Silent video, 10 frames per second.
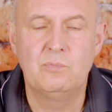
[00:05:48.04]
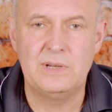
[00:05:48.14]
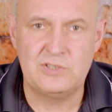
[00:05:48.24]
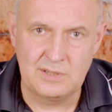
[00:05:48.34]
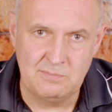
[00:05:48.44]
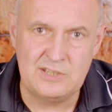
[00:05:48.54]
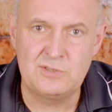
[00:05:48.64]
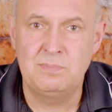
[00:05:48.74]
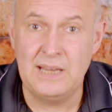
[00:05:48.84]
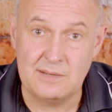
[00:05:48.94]
which can be
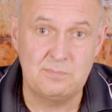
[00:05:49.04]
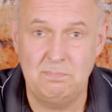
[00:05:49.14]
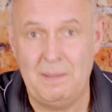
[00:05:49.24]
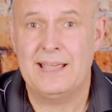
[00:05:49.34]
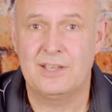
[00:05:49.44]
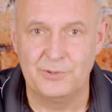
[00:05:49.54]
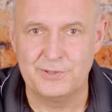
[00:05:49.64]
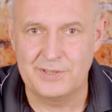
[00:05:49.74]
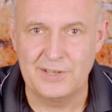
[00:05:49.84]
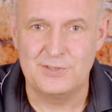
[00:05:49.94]
split back
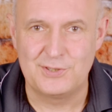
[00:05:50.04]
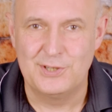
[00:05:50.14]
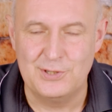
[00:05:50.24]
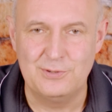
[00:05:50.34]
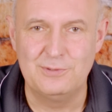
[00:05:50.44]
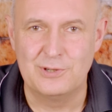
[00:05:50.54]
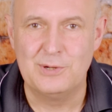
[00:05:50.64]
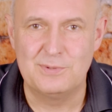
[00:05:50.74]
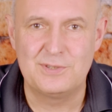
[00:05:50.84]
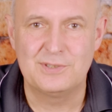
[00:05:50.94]
onto those two
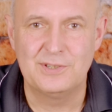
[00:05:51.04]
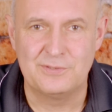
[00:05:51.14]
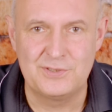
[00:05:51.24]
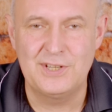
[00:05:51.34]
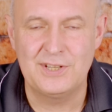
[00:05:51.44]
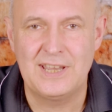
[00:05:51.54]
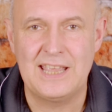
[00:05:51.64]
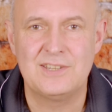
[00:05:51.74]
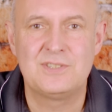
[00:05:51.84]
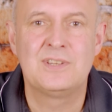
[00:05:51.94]
groups of
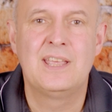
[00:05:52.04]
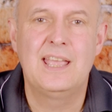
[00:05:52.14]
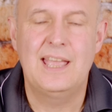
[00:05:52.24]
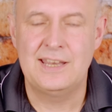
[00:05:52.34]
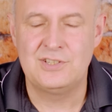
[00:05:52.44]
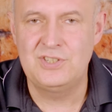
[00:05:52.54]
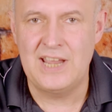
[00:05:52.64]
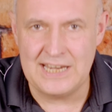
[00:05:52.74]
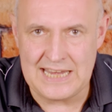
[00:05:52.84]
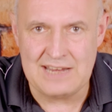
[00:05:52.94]
circuits and
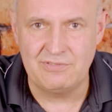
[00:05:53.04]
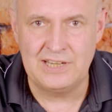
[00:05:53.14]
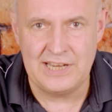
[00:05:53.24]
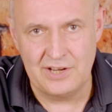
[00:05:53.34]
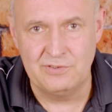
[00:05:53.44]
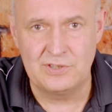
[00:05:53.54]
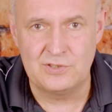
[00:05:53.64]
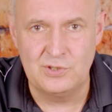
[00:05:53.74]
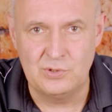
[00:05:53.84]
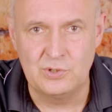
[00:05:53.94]
shared evenly over the two